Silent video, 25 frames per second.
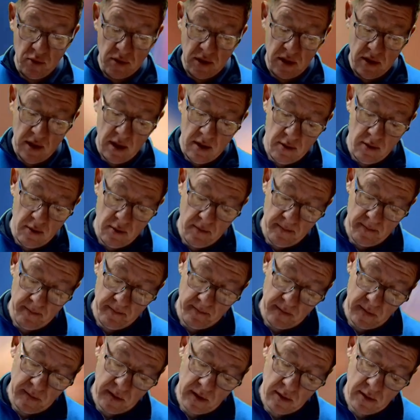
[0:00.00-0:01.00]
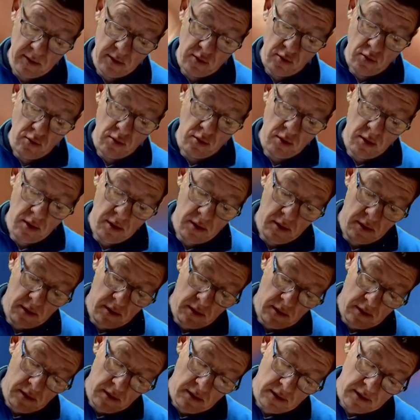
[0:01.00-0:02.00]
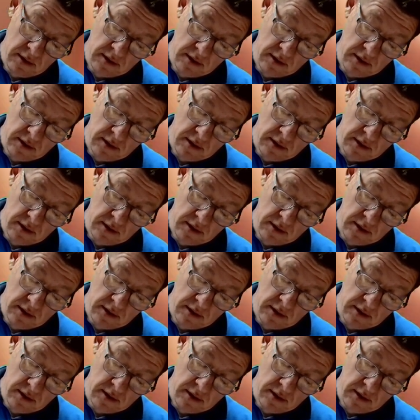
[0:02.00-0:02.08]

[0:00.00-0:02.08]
that up. So there's a